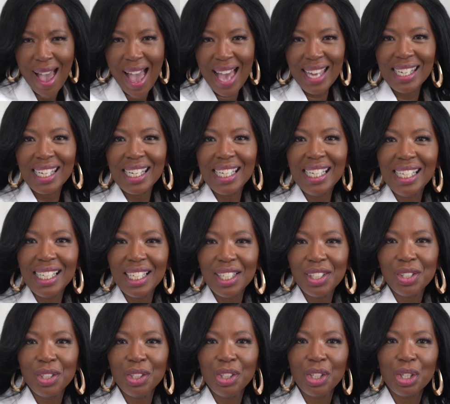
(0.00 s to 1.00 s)
and lean
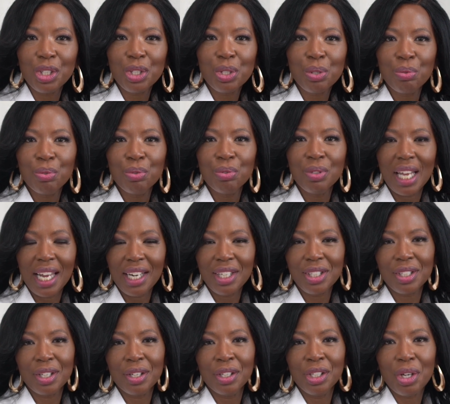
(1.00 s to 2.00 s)
into your true
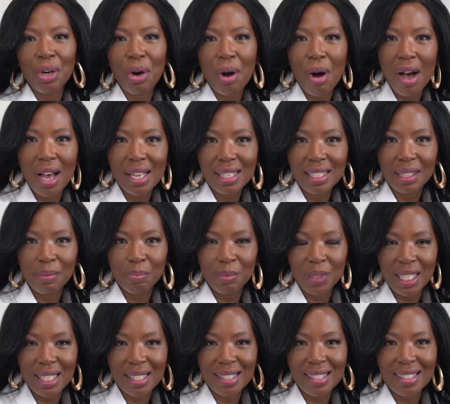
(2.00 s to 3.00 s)
nature and your
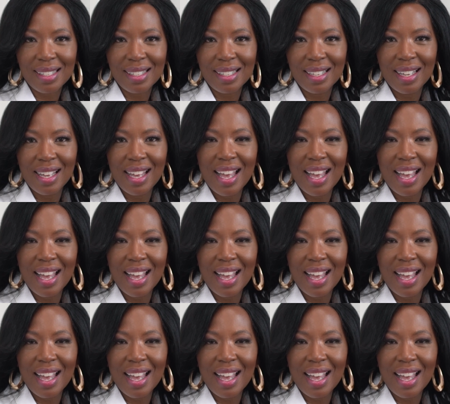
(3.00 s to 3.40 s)
awesomeness.